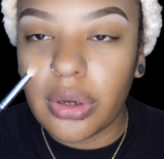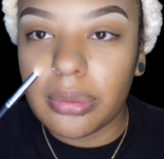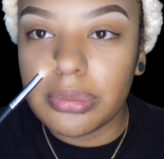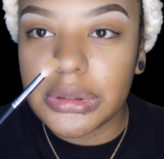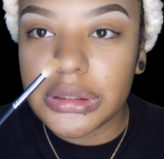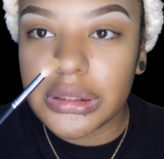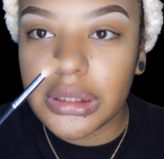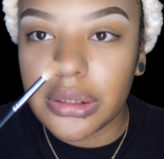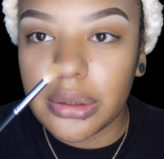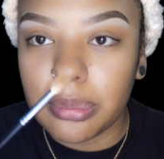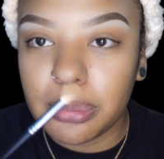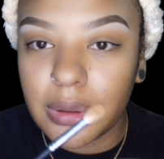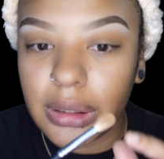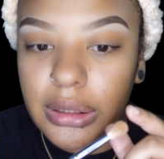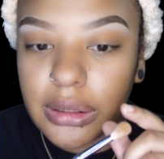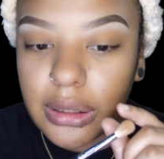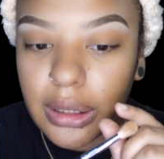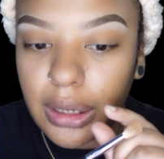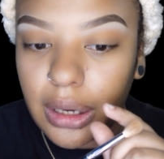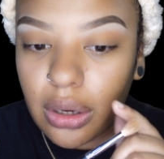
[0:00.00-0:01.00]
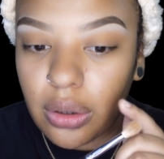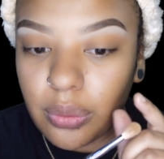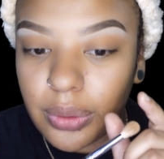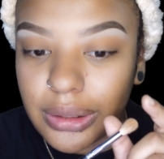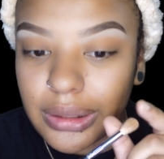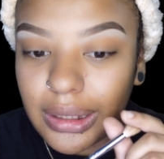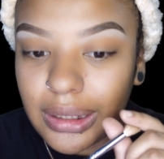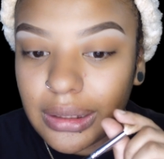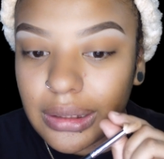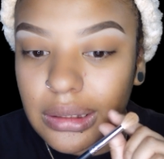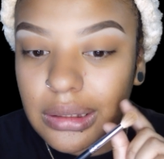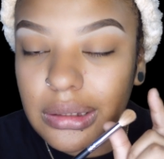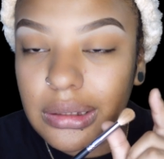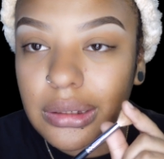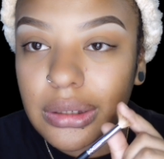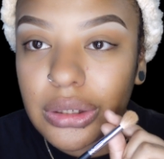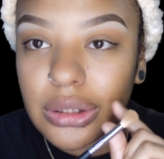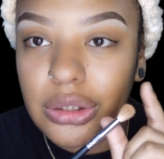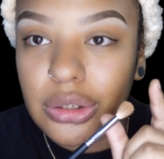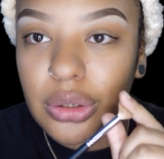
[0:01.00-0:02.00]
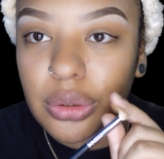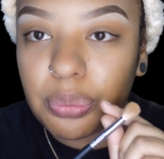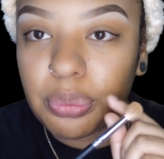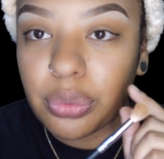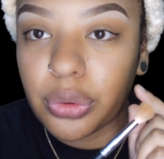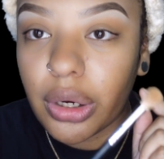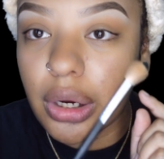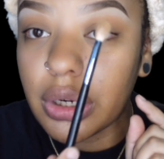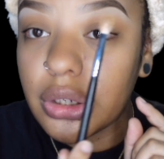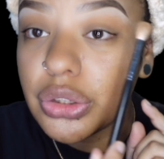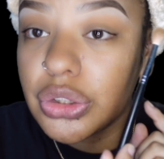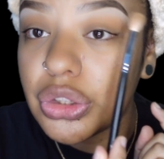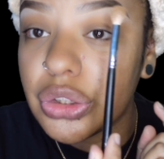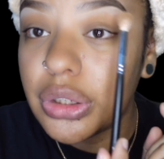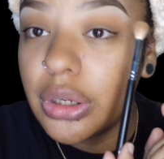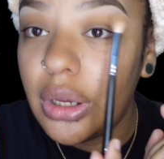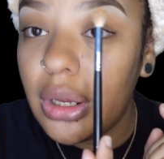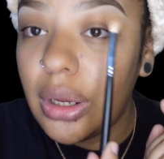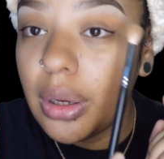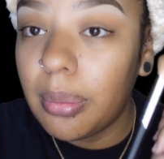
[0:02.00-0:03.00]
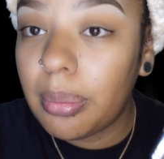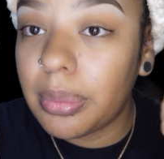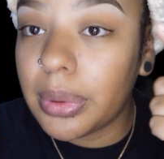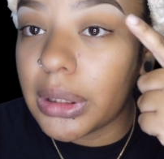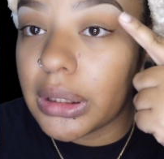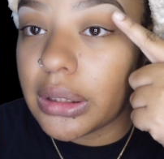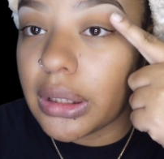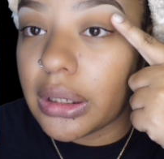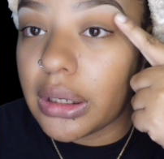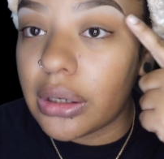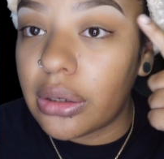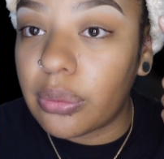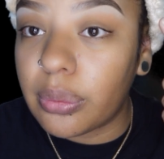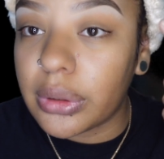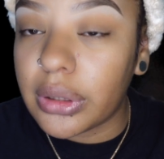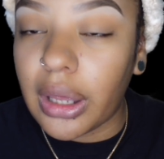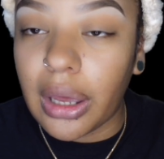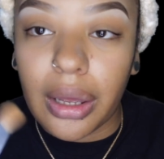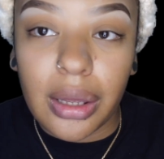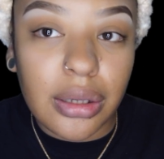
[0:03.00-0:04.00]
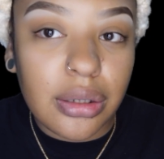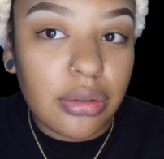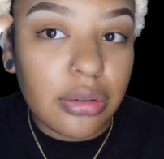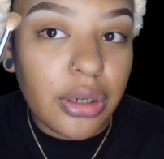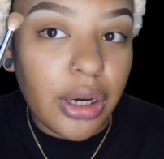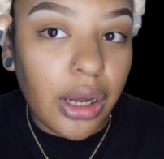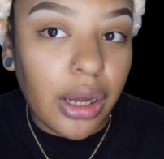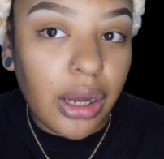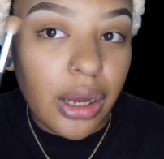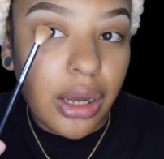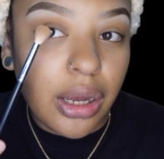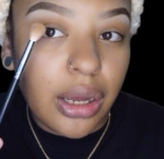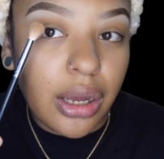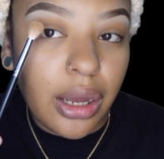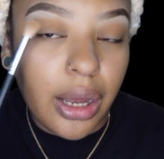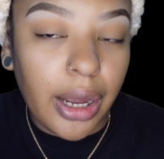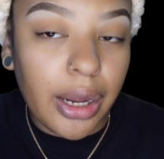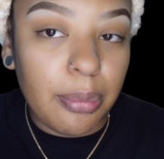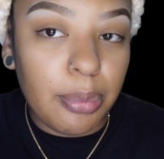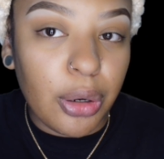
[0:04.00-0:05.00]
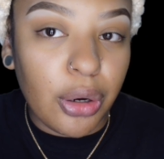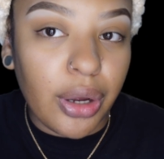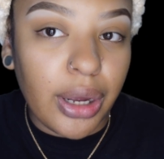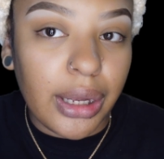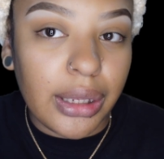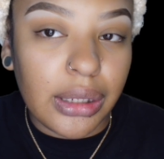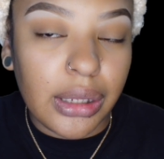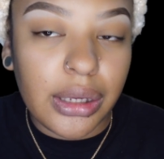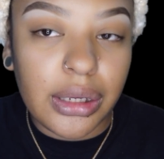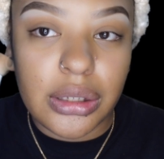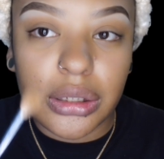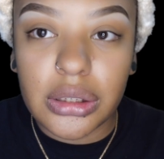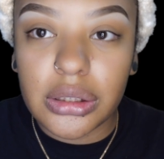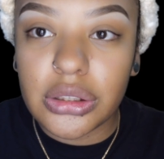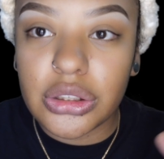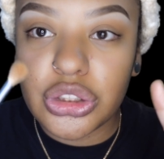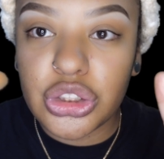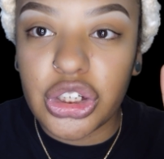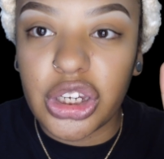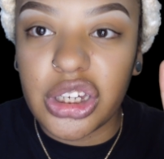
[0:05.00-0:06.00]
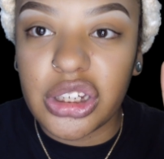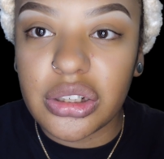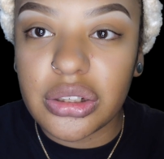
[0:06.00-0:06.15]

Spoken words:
I'm just gonna blend that out with a clean brush. blend that in with that eyebrow highlight shade.